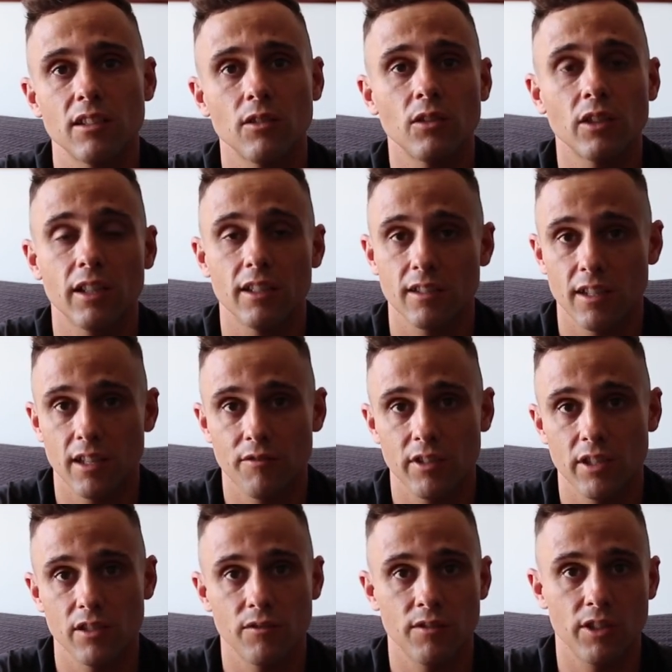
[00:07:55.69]
You look at South
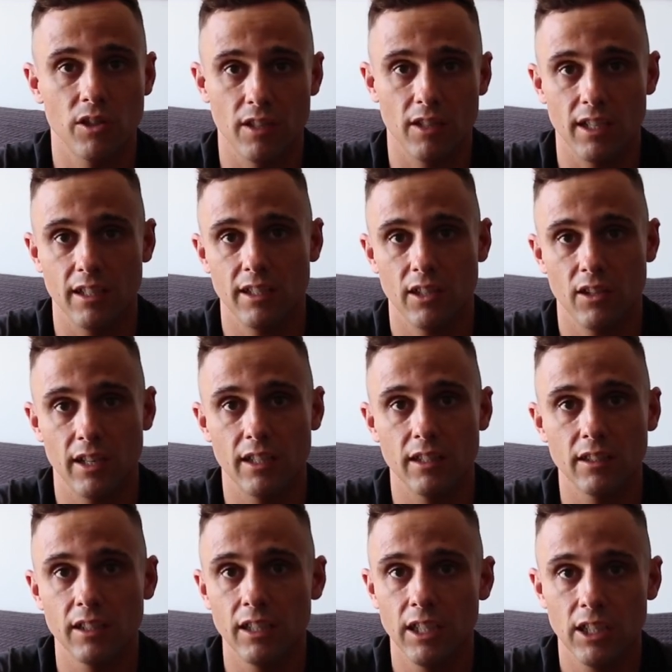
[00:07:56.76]
Africa's very own Landi
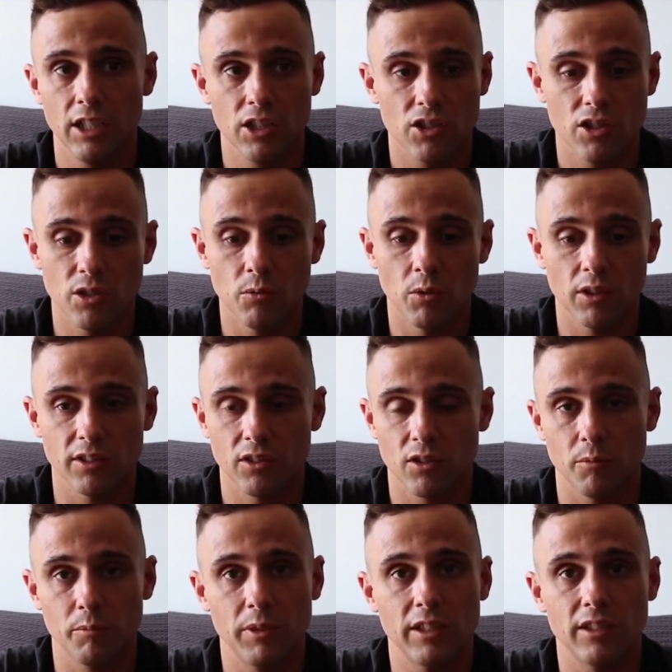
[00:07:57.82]
Kralen. She was
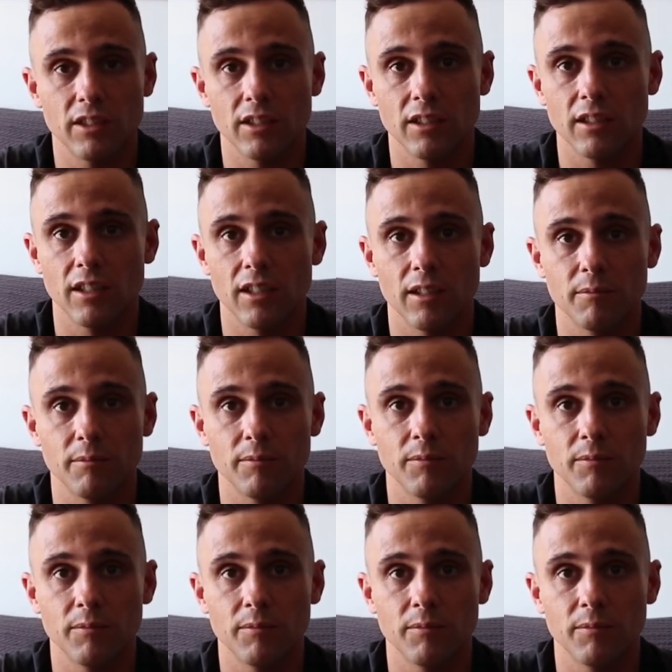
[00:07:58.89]
competing, I